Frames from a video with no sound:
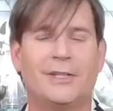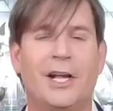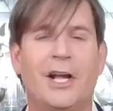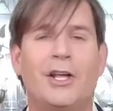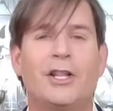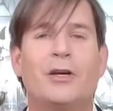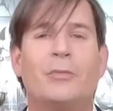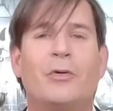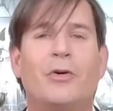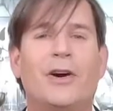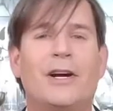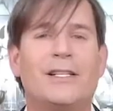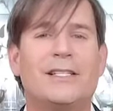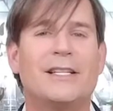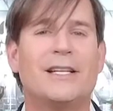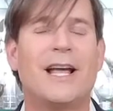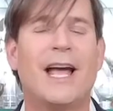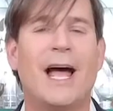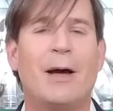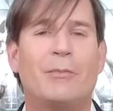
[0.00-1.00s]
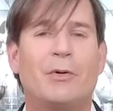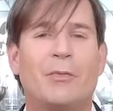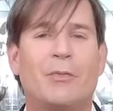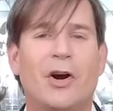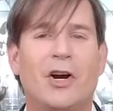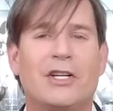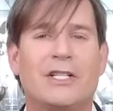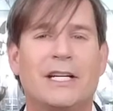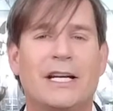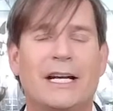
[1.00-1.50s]
The Poison Apple
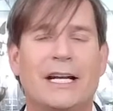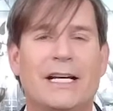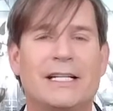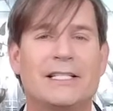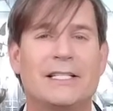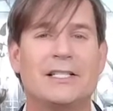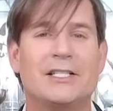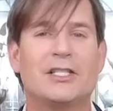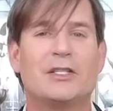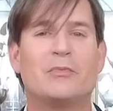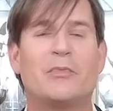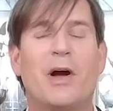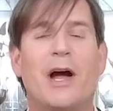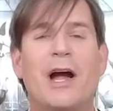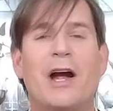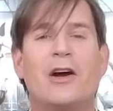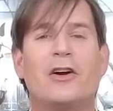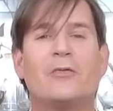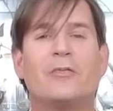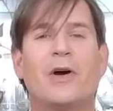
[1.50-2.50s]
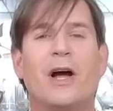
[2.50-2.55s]
Martini is inspired